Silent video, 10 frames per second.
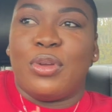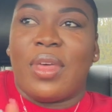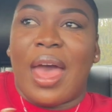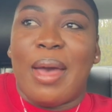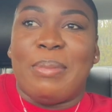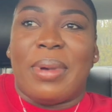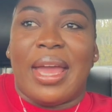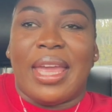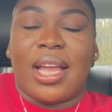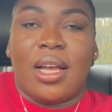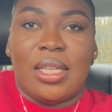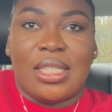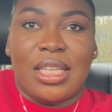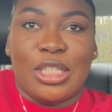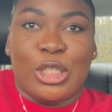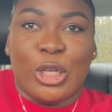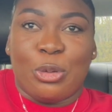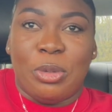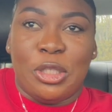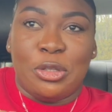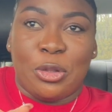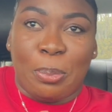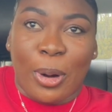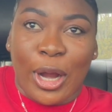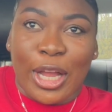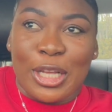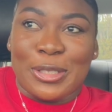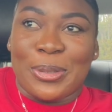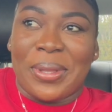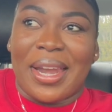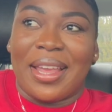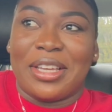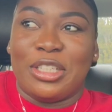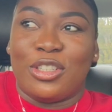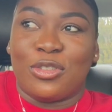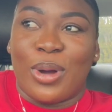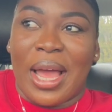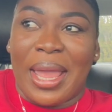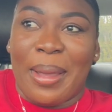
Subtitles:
that, my cousin took me to the park so that I can try